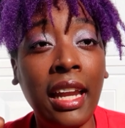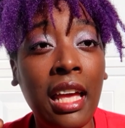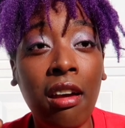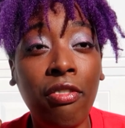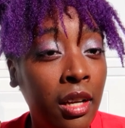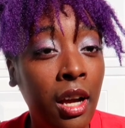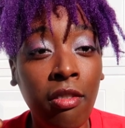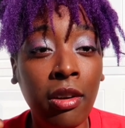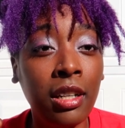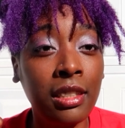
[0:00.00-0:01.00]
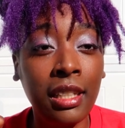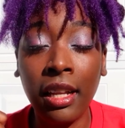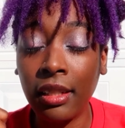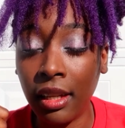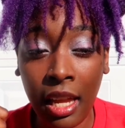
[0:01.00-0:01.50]
And if the governor
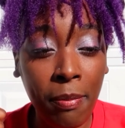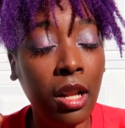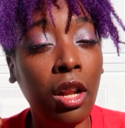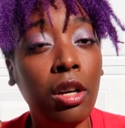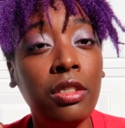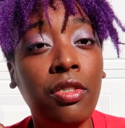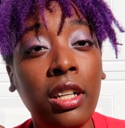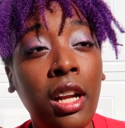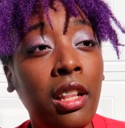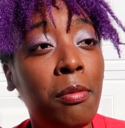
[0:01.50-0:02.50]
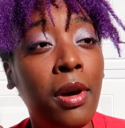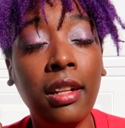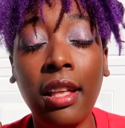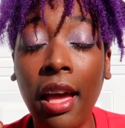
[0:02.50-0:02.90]
decides to keep it closed for another month,